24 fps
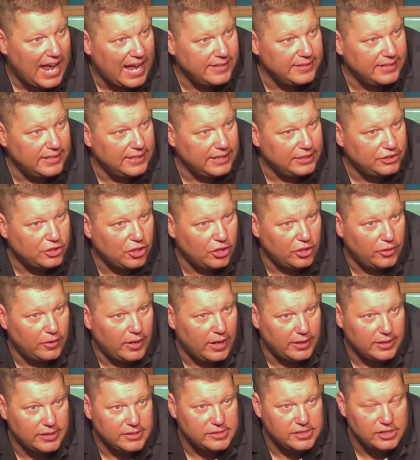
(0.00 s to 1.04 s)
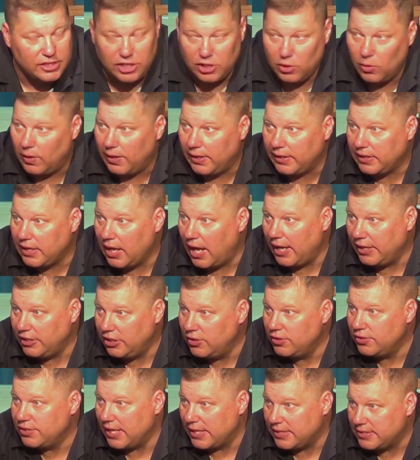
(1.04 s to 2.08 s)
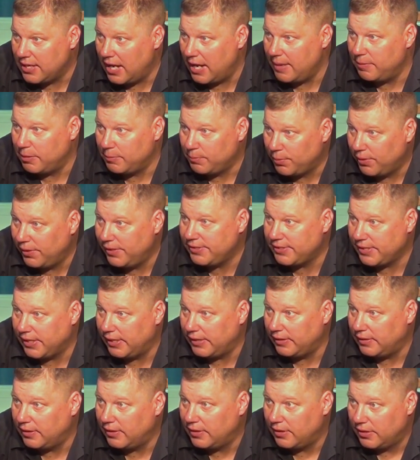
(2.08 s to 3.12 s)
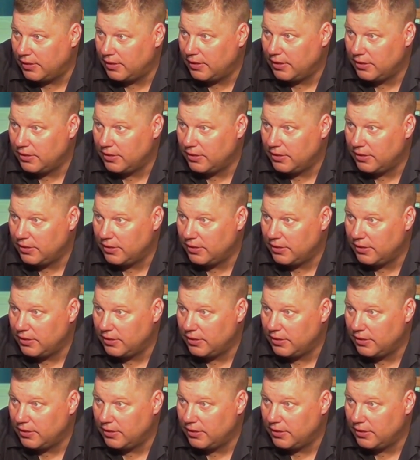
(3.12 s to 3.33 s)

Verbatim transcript: and then they turn around and say, you know what, God used that time in prison